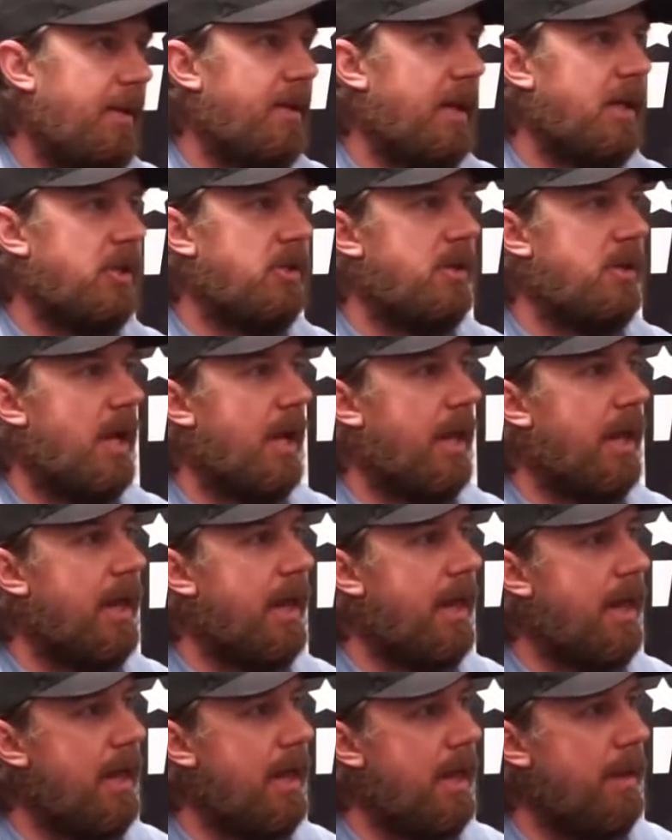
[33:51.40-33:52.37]
actually a
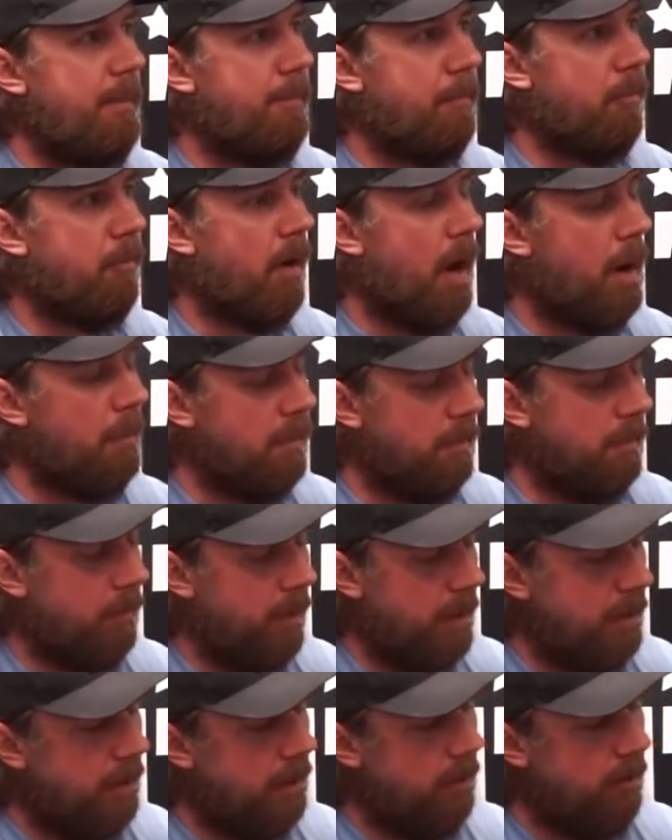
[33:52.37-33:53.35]
key
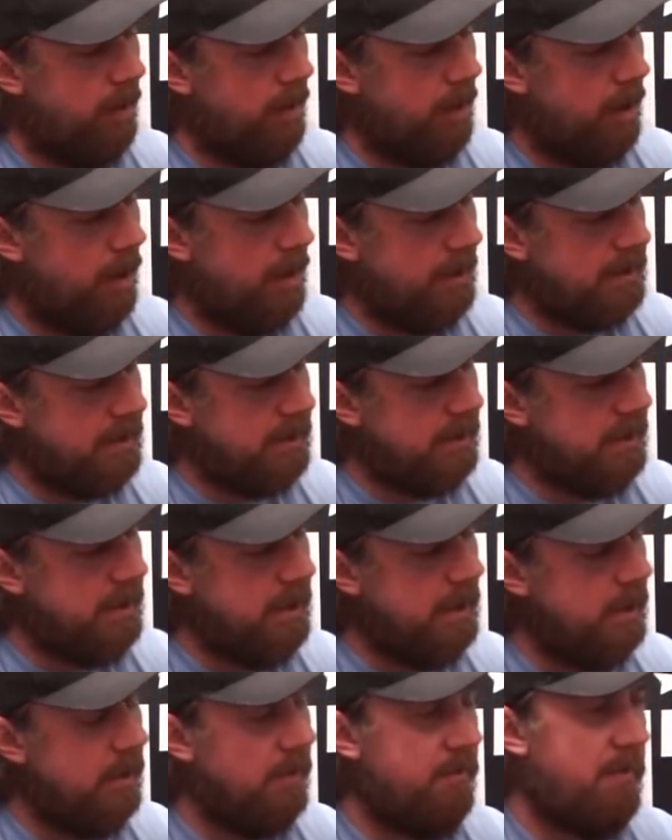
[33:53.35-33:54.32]
problem right now I
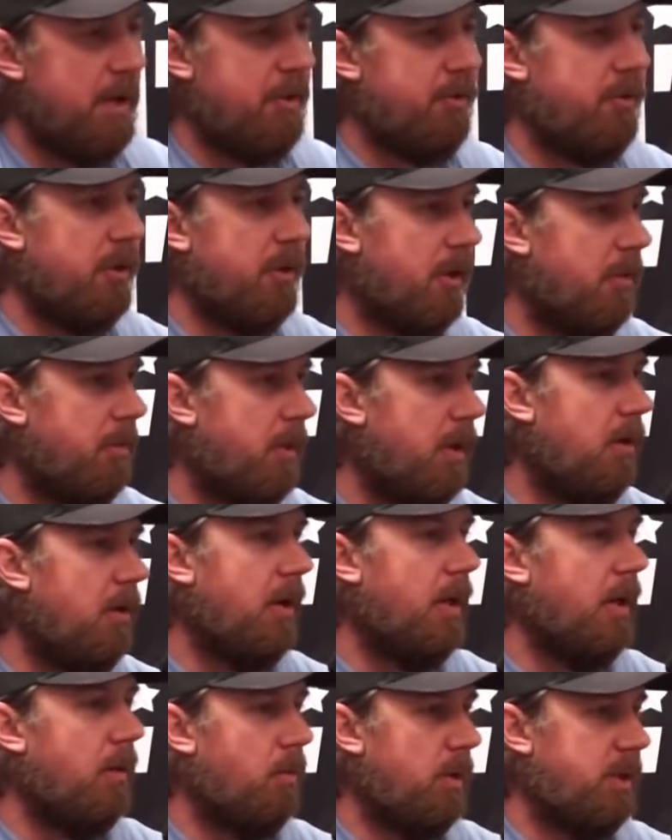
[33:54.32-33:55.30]
see in the veteran
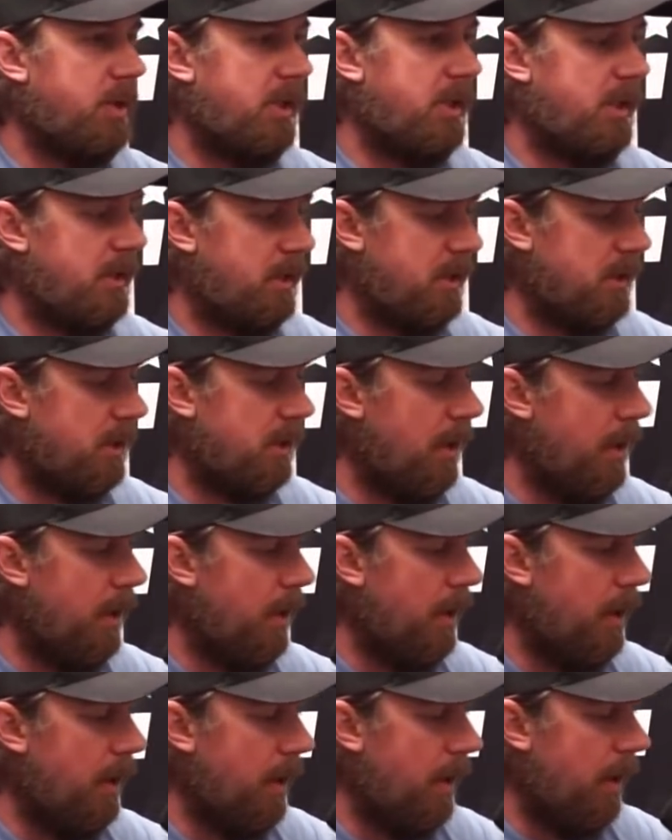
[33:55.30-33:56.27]
community, which is,
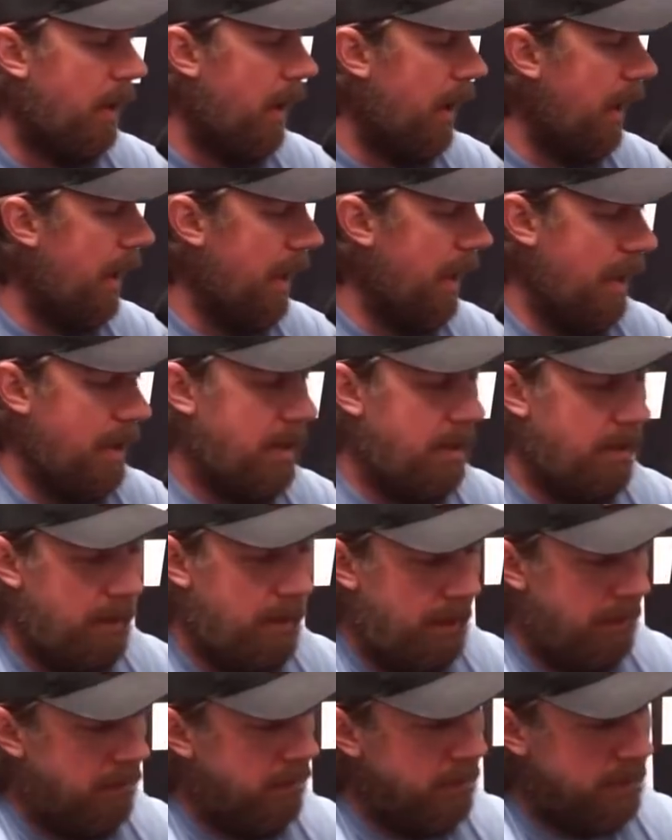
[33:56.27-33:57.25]

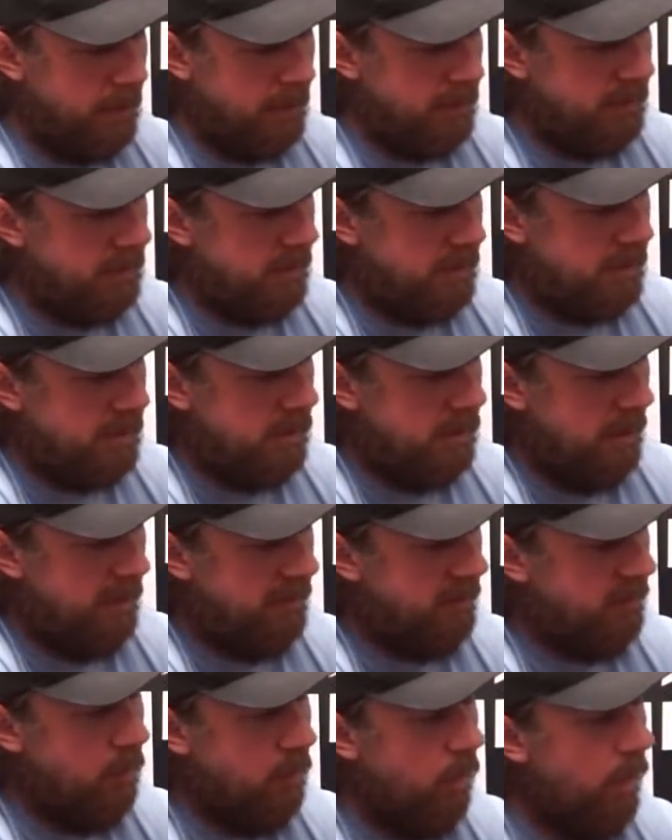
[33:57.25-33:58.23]
and look,
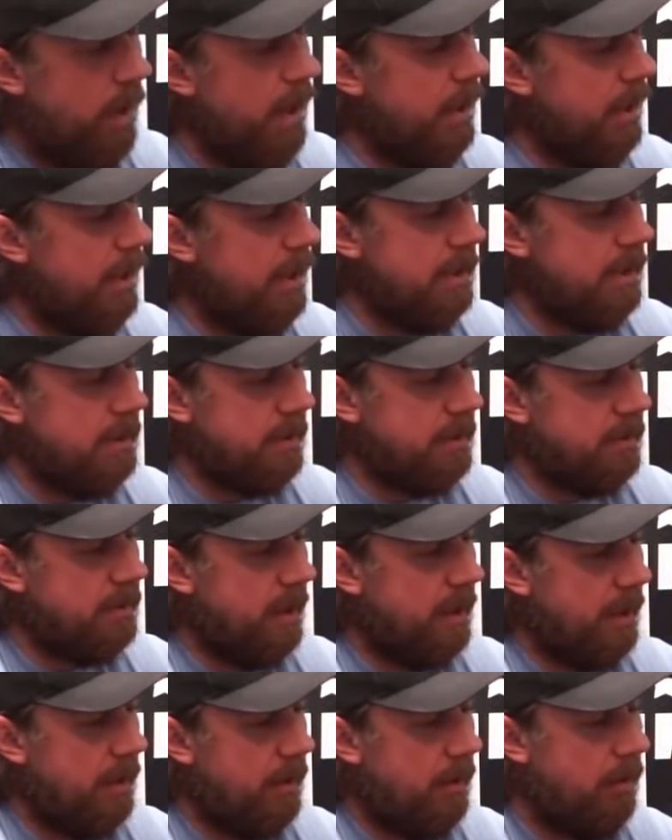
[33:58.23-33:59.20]
it's the way it is.
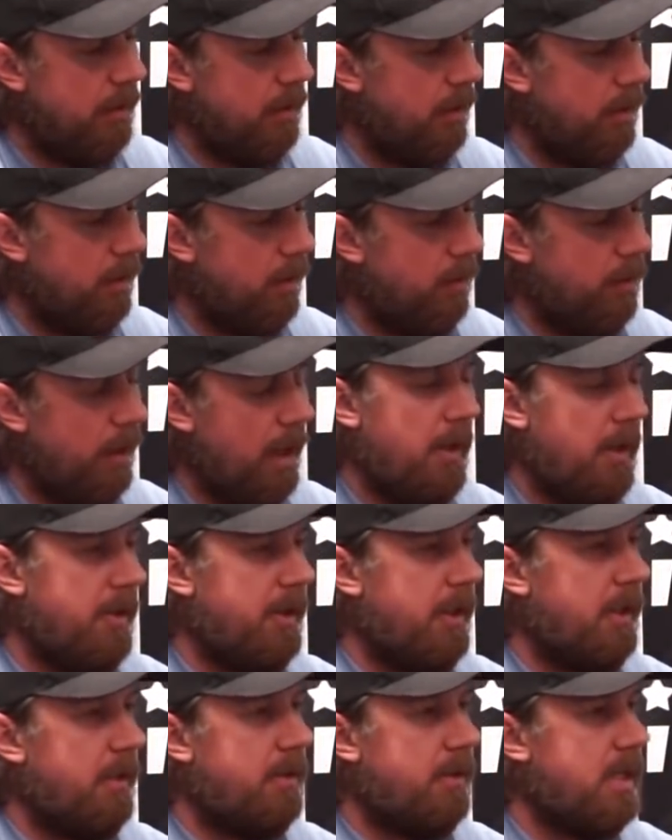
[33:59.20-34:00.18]
It's like, okay,
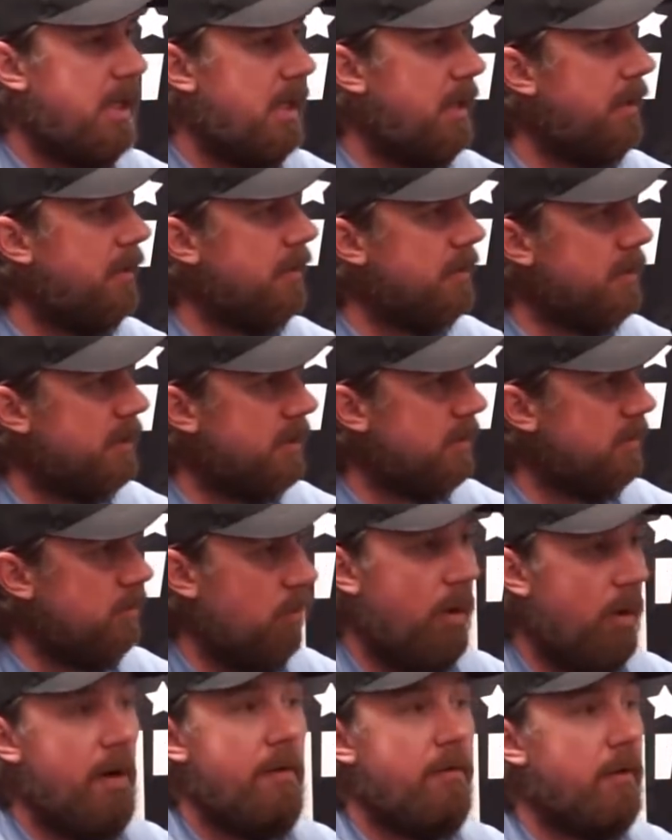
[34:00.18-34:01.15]
you did 10 years
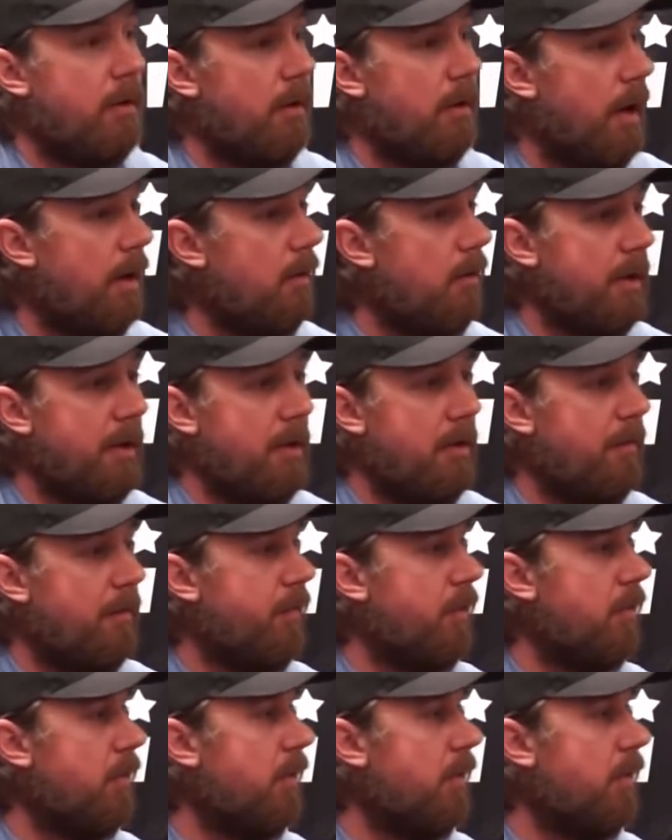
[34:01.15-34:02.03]
wherever. I don't care if